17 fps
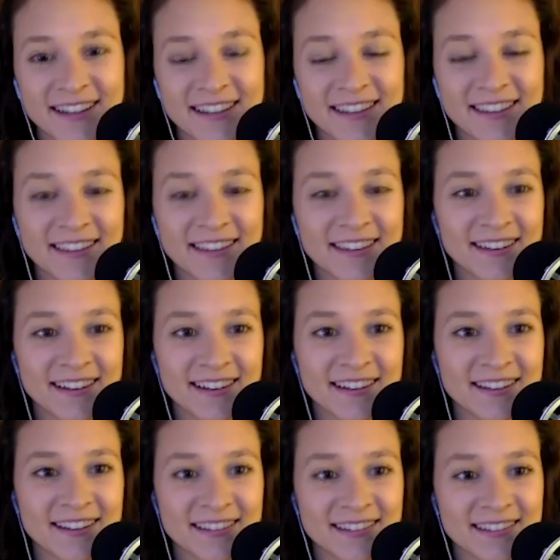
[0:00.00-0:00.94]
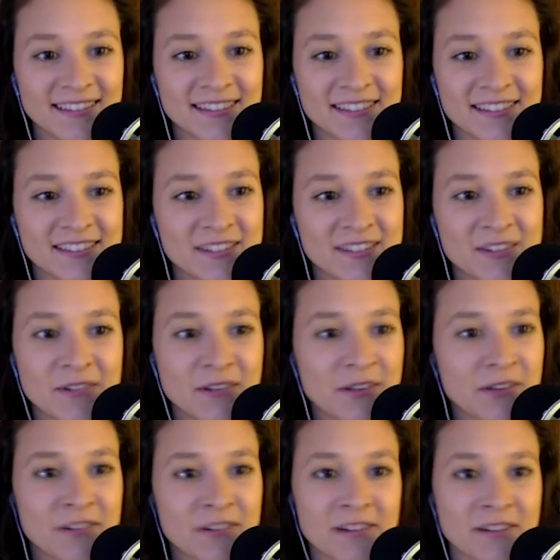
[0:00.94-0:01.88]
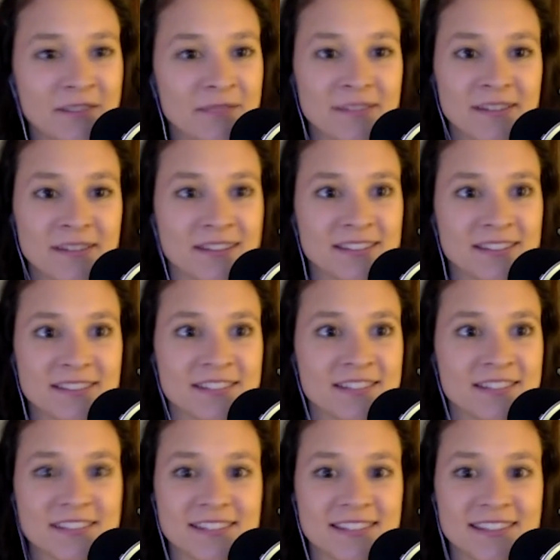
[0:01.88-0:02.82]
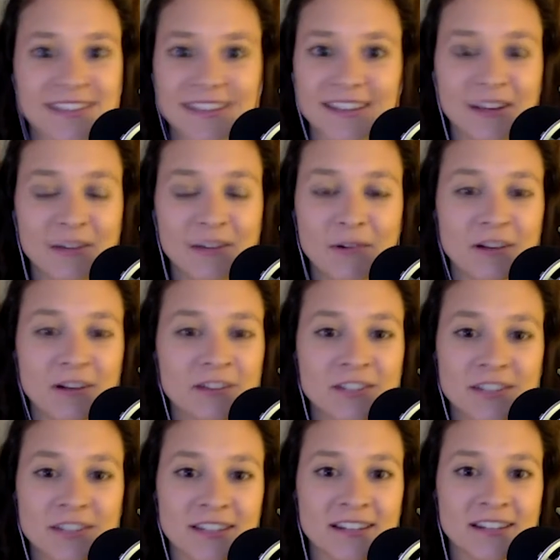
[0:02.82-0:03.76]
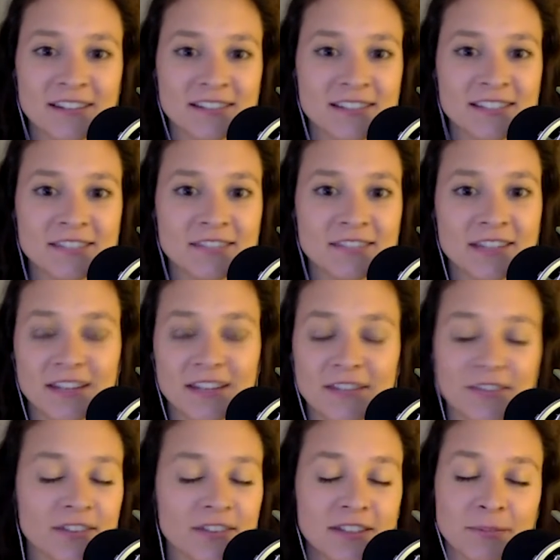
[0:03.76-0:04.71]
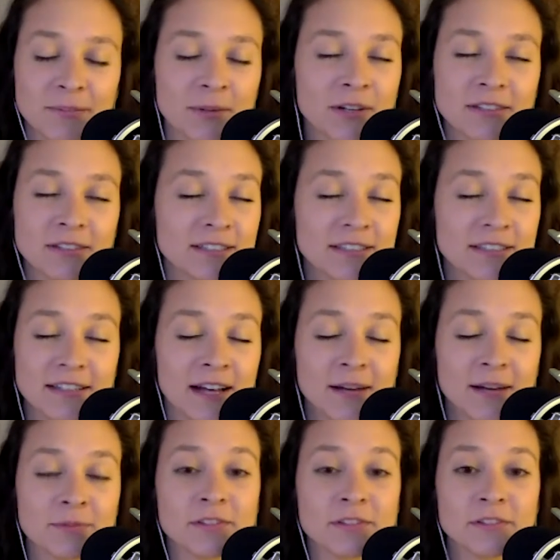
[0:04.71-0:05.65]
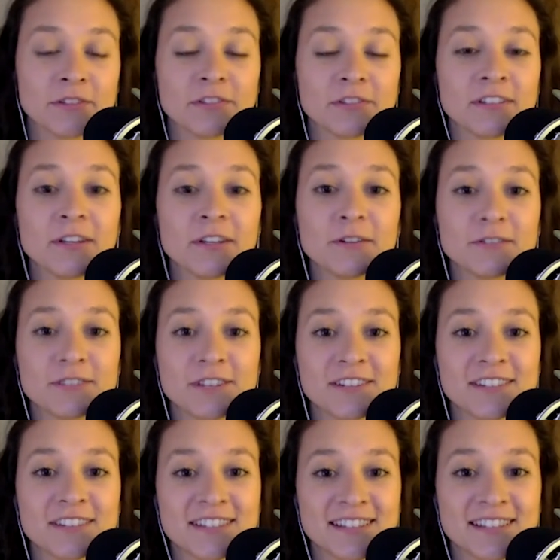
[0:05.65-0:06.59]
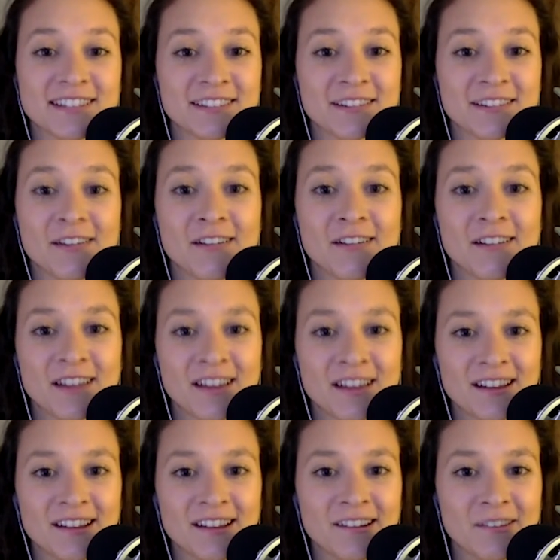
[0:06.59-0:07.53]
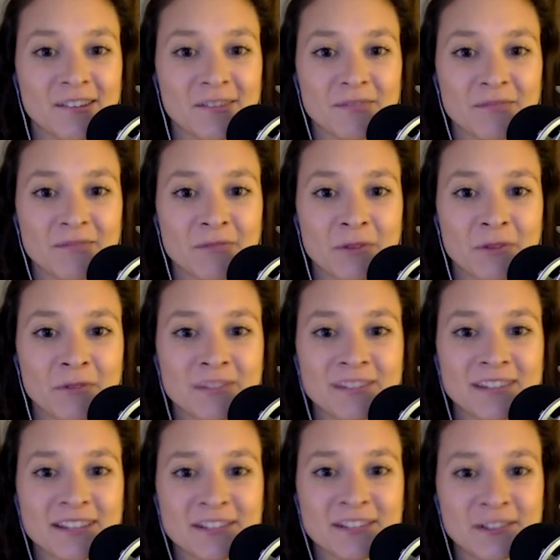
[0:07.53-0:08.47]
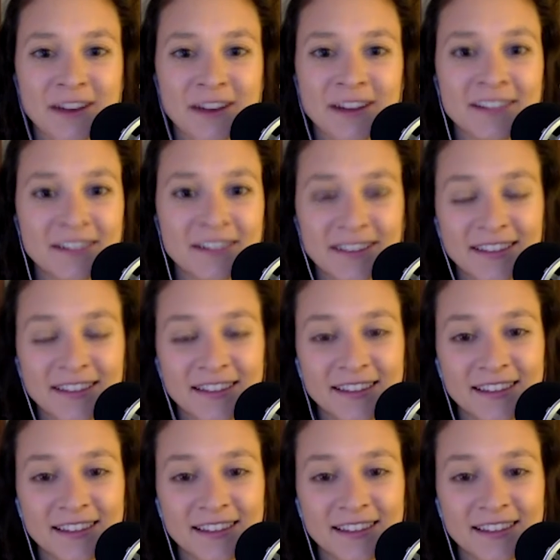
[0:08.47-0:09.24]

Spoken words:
The snow hill climb thing is just, watching it on TV, I feel like probably did it absolutely no justice at all. What was that track like?